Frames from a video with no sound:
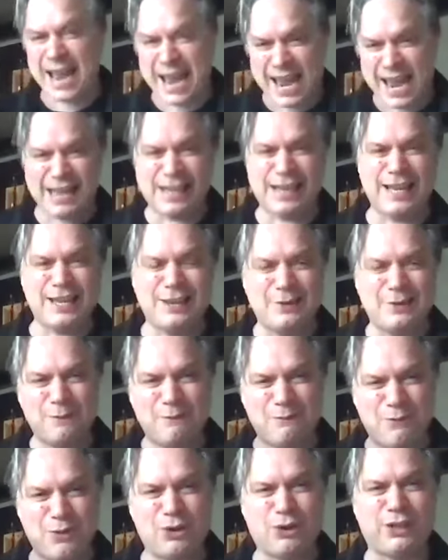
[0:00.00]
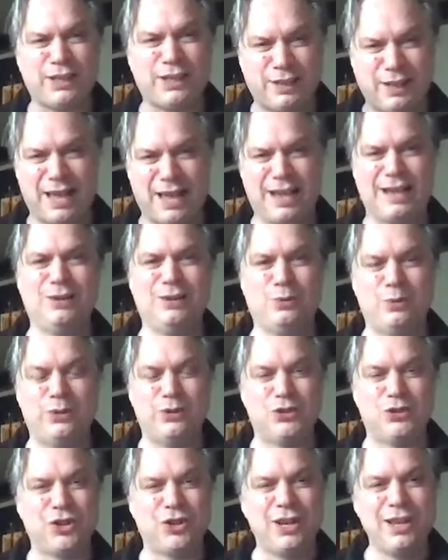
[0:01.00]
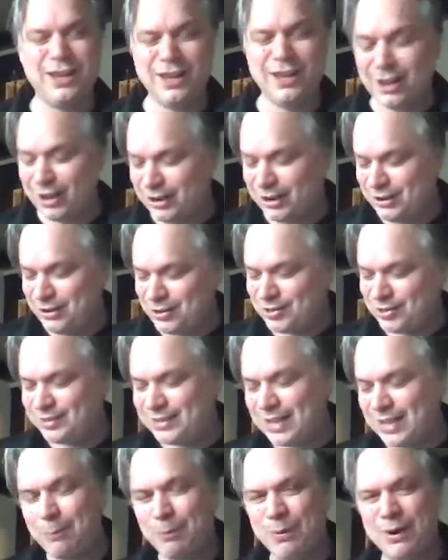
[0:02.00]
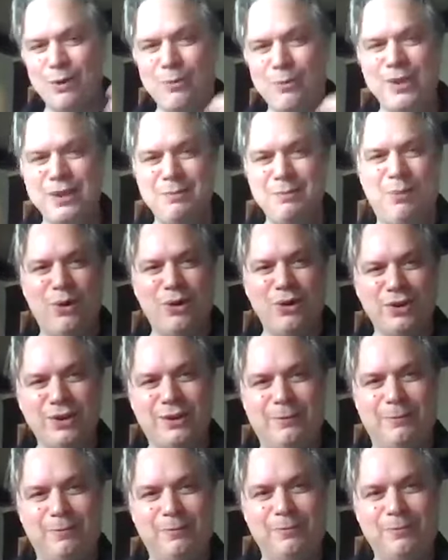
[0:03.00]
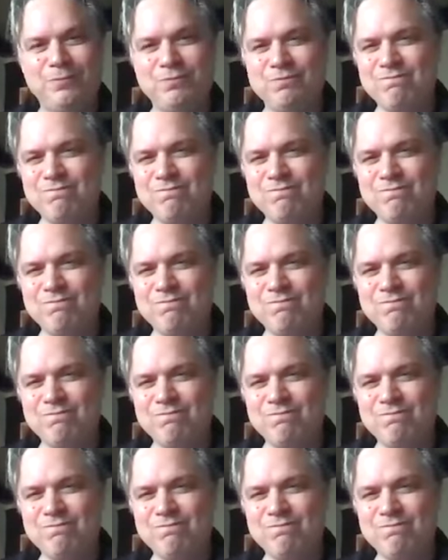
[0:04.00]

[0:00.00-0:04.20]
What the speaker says: alien fucking language and you're just tapping a wee button.